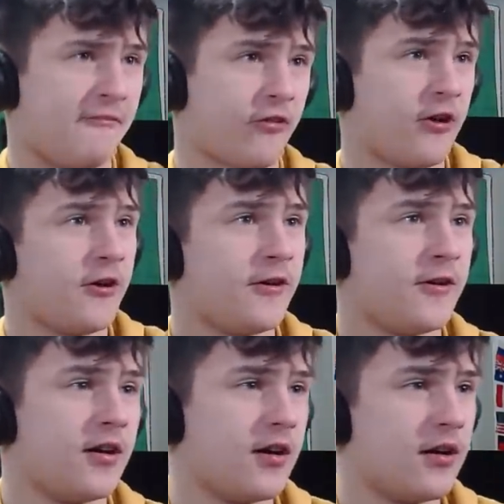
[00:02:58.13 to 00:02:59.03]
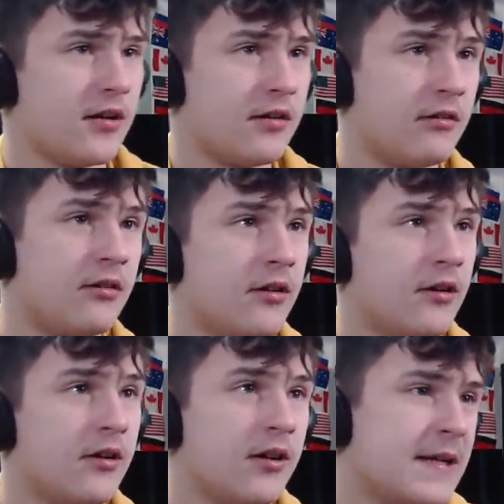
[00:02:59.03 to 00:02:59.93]
if you thought sitting in
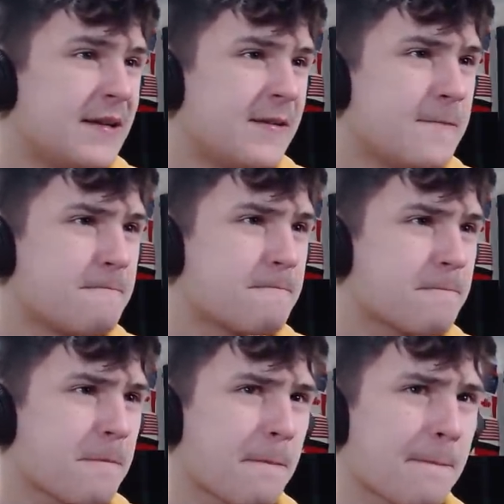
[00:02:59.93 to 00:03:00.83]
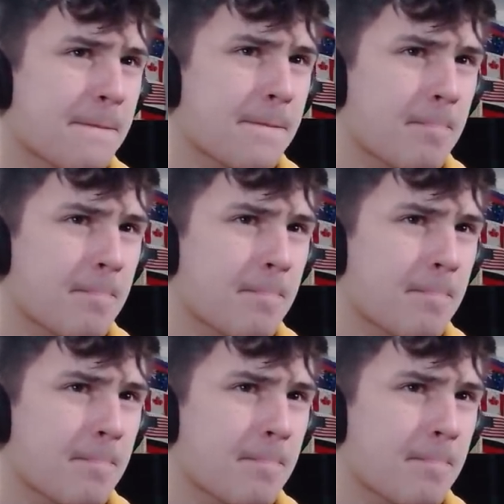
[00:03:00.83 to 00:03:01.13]
traffic was one of the worst things that could